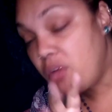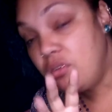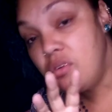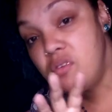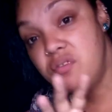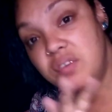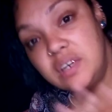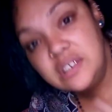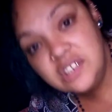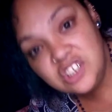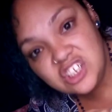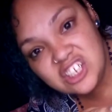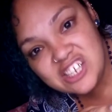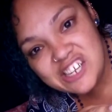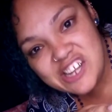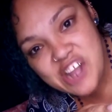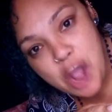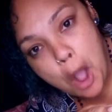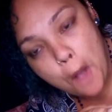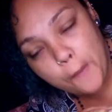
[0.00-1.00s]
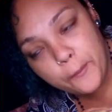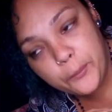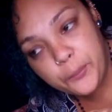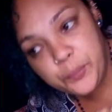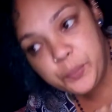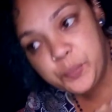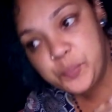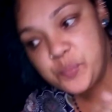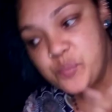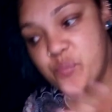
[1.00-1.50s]
Well, the first chili,
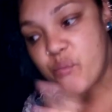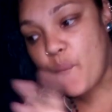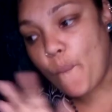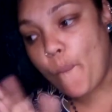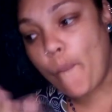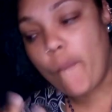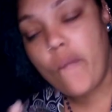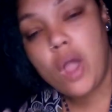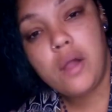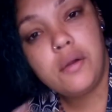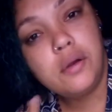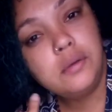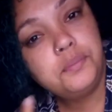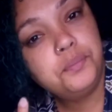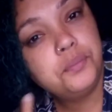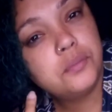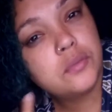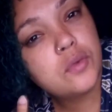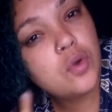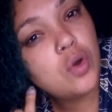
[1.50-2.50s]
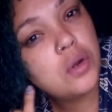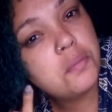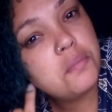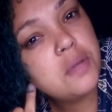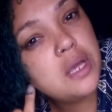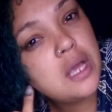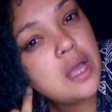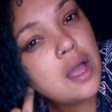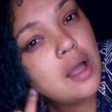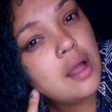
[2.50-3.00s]
you know, got
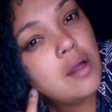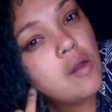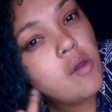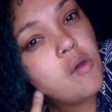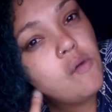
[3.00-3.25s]
me, yeah.